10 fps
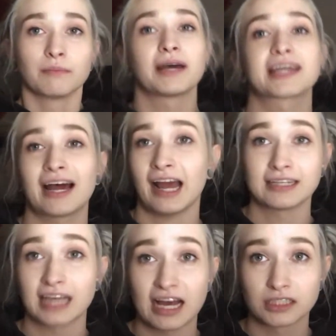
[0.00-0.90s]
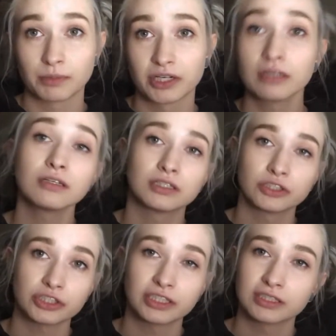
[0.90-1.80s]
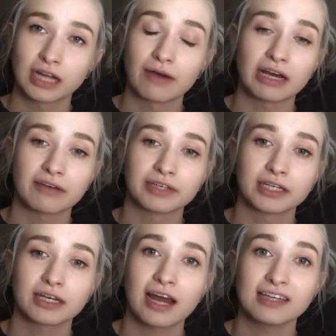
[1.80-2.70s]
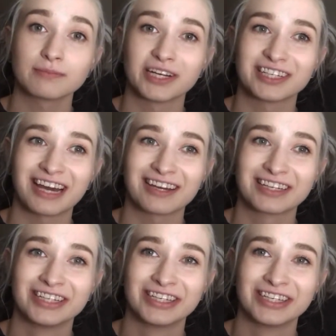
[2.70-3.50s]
My cat has asthma, and she is now having an asthma attack.